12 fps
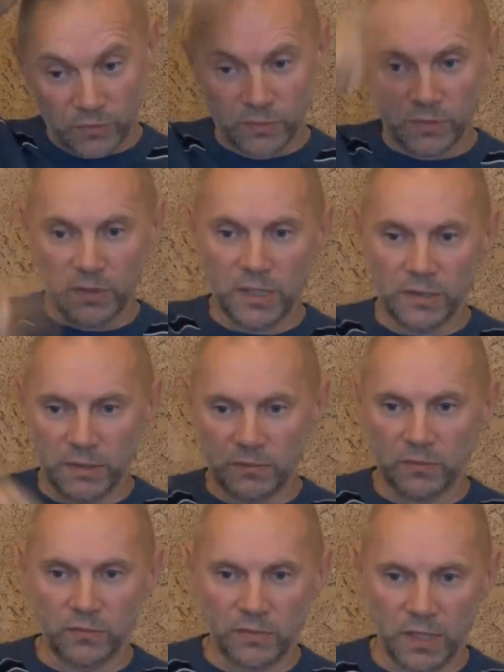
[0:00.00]
You need to
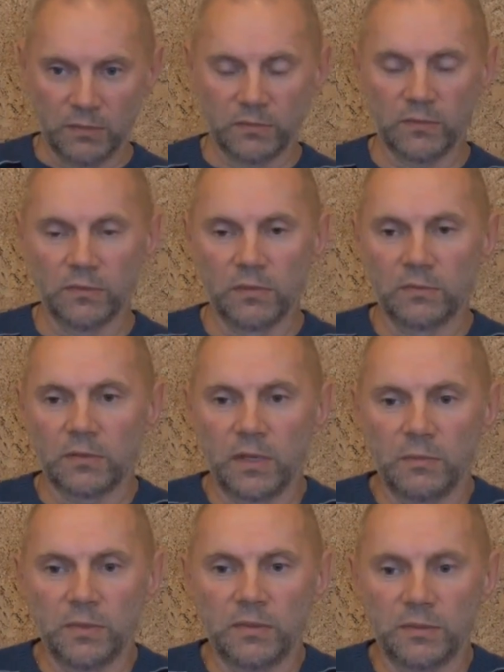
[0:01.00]
go somewhere.
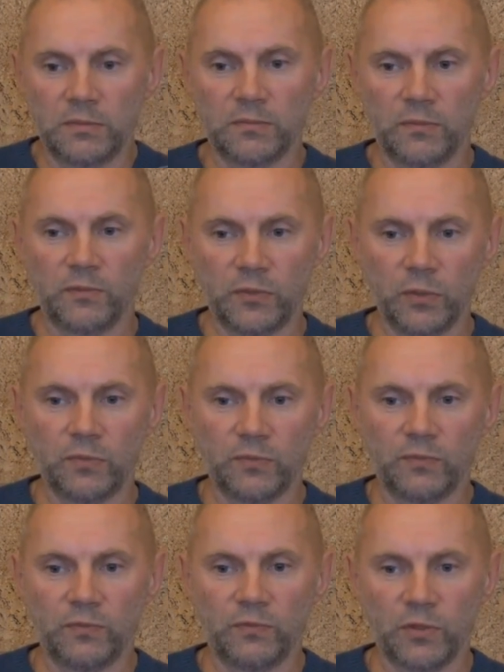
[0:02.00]

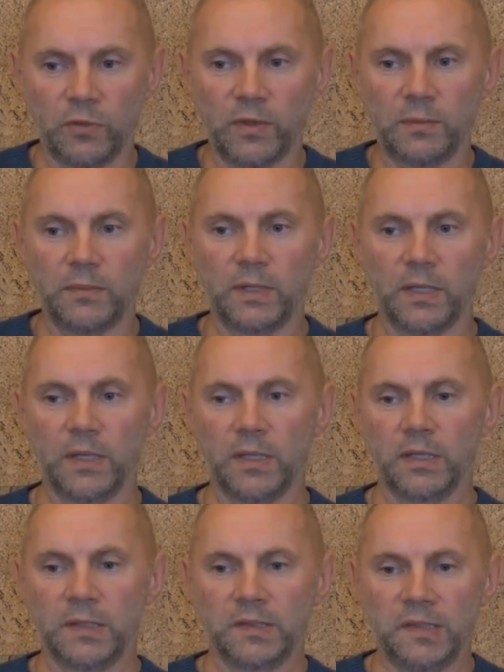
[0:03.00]
You need another
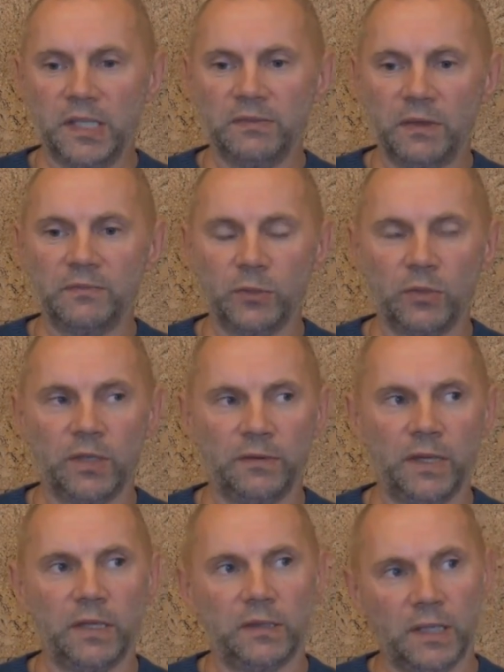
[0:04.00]
state.
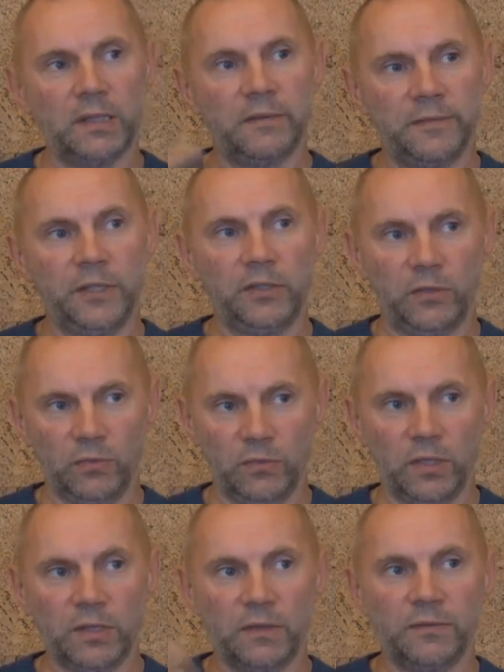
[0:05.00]
And you go
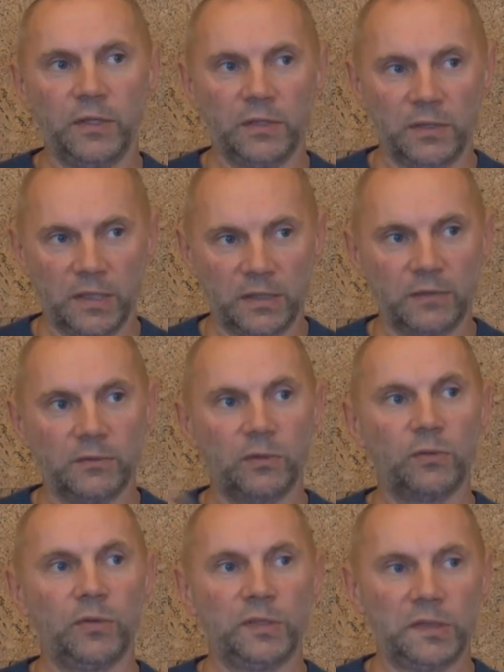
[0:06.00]
for it
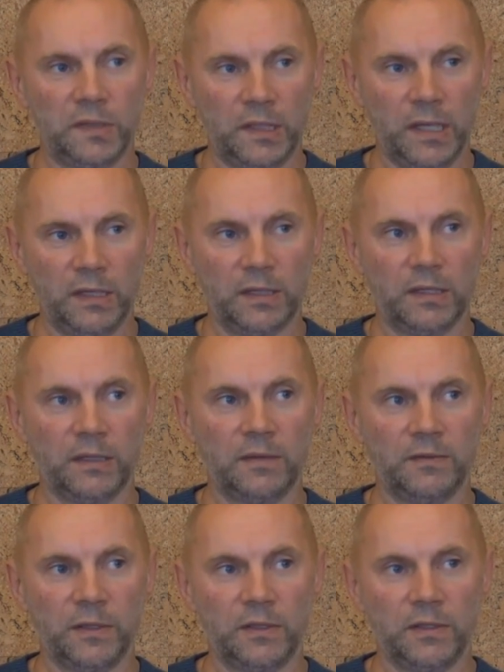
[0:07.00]
until you get to the
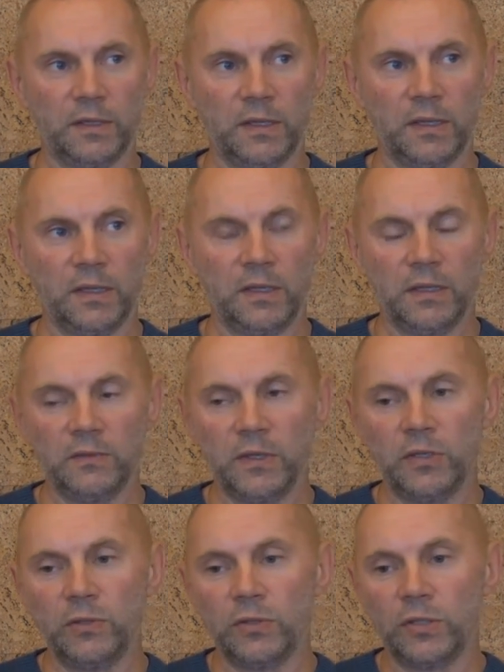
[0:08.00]
doorstep.
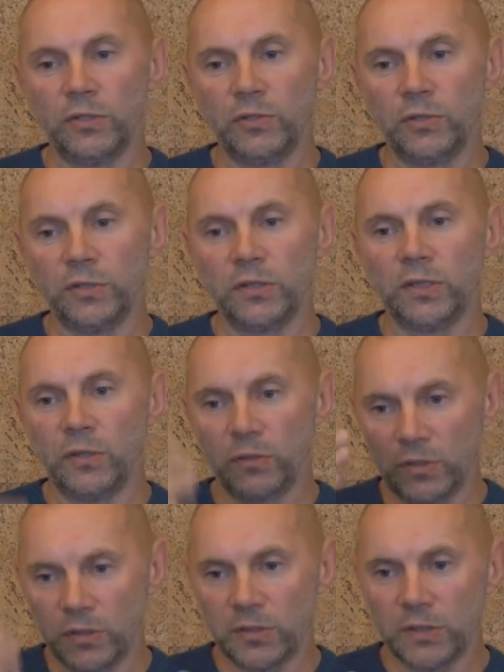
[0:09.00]
You
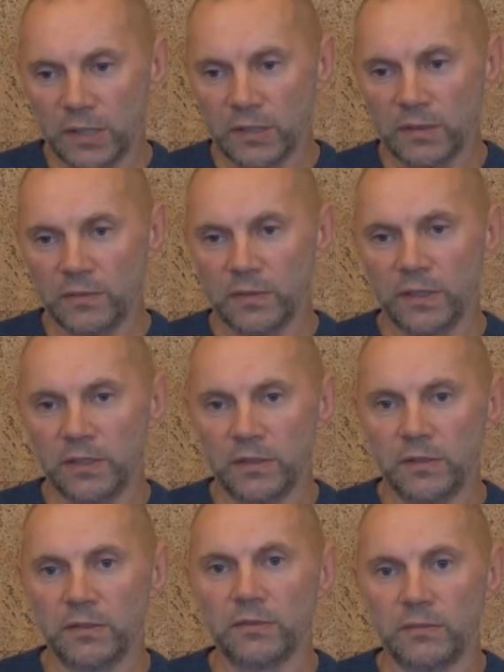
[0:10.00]
stand there,
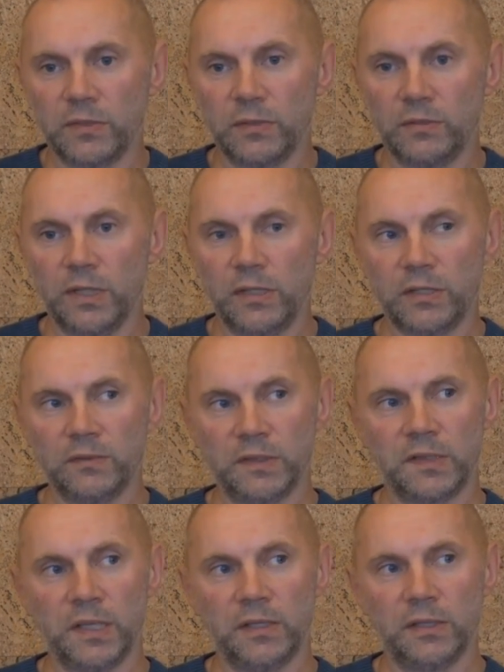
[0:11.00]
and the
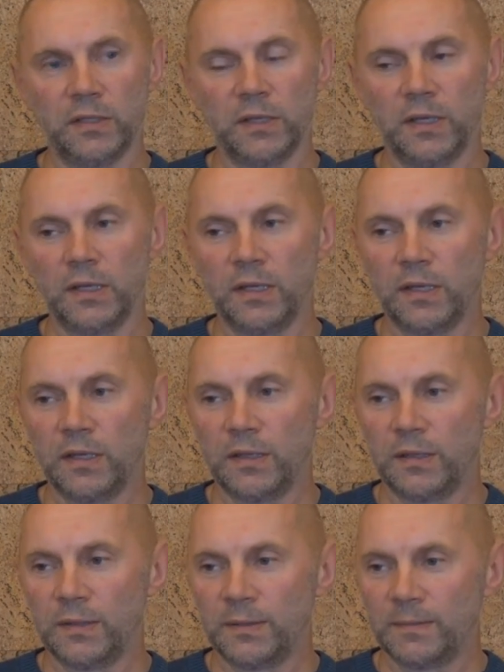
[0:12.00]
door opened
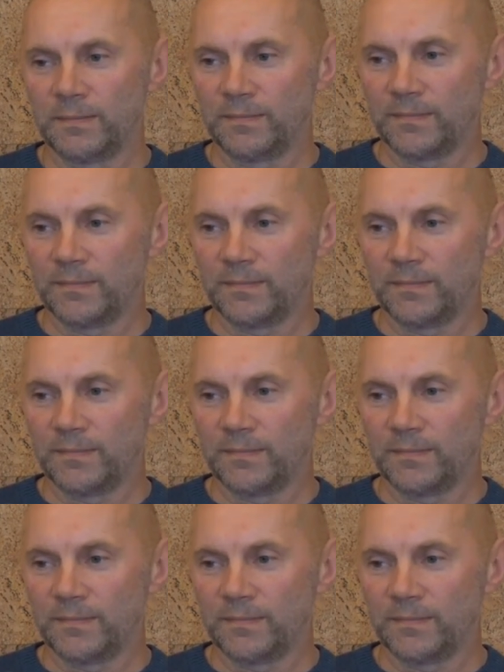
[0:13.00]
backwards.